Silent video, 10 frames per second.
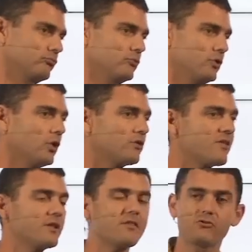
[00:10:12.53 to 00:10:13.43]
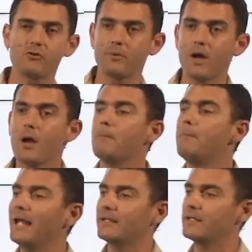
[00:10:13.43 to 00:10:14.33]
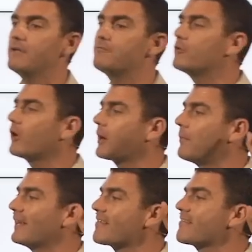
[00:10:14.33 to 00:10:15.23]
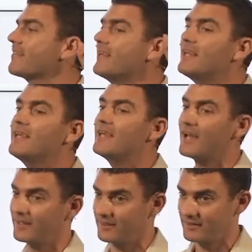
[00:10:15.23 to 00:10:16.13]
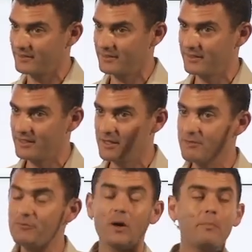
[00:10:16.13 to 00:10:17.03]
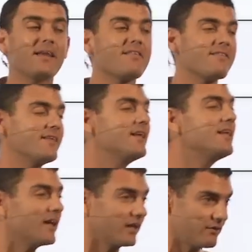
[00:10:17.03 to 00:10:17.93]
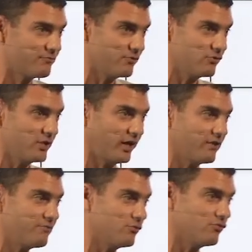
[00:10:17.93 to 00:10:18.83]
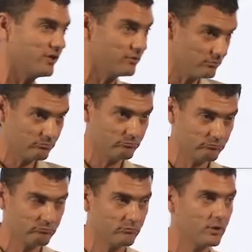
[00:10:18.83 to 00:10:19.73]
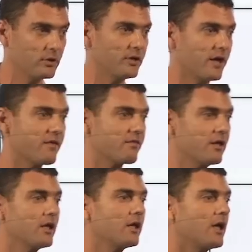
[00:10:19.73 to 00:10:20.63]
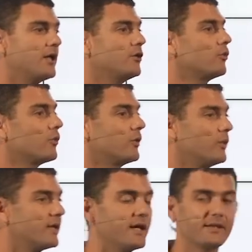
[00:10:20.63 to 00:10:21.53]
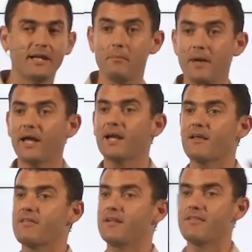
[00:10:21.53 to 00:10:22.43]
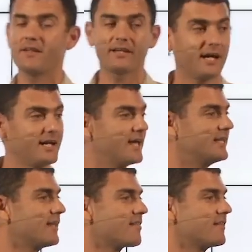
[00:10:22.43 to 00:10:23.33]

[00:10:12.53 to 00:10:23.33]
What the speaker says: You got a citizenship. But if you are a Palestinian, if you're a Palestinian refugee, yes, and you will get an American citizen, Canadian